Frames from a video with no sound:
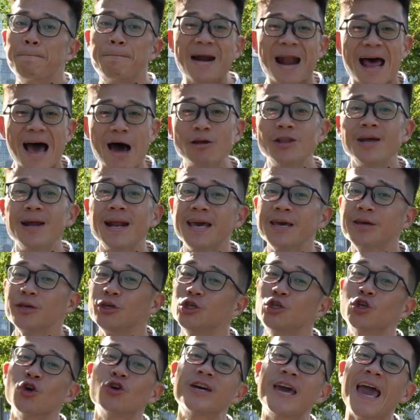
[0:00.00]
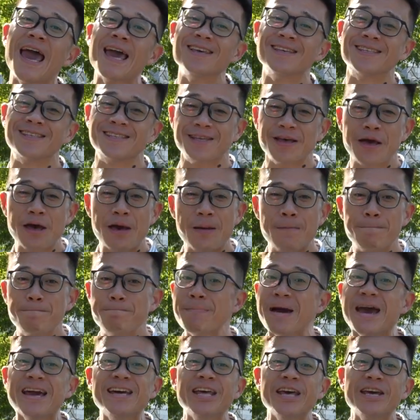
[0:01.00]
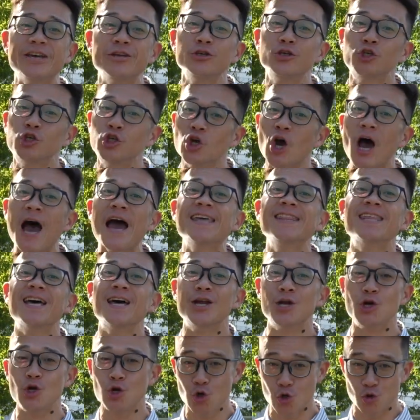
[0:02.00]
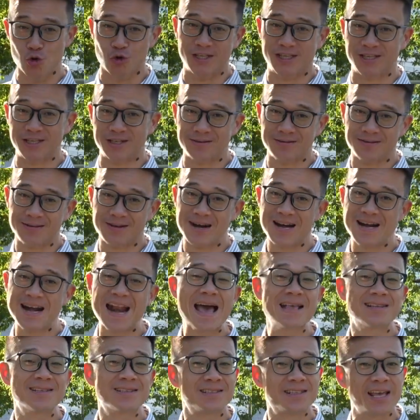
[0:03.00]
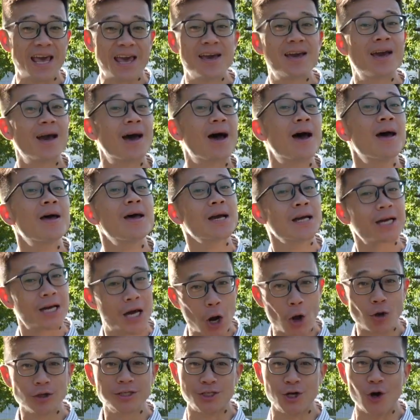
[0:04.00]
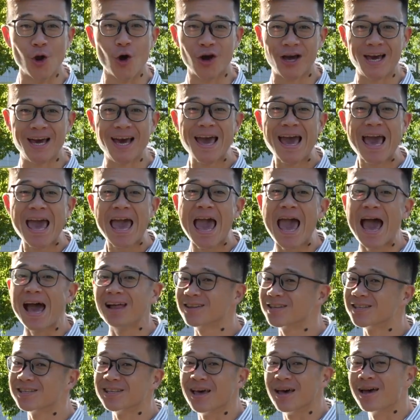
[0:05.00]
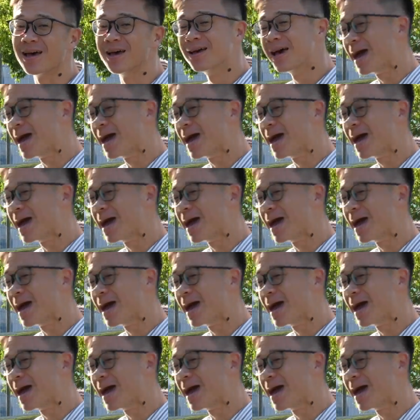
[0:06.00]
Proudly showcase made in China roots. Let's take a close look at the